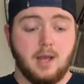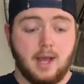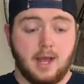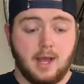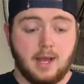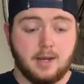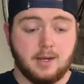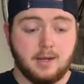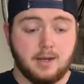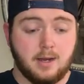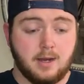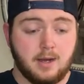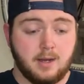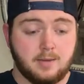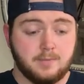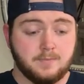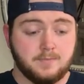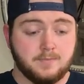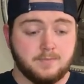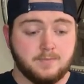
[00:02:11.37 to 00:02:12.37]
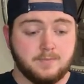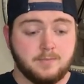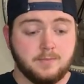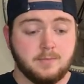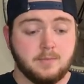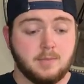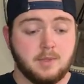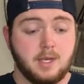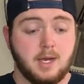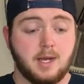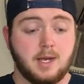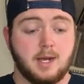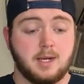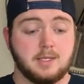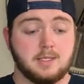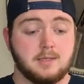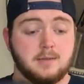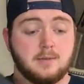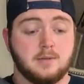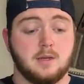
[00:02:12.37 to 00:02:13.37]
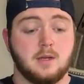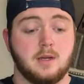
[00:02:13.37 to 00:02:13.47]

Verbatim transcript: And um, yeah, guys,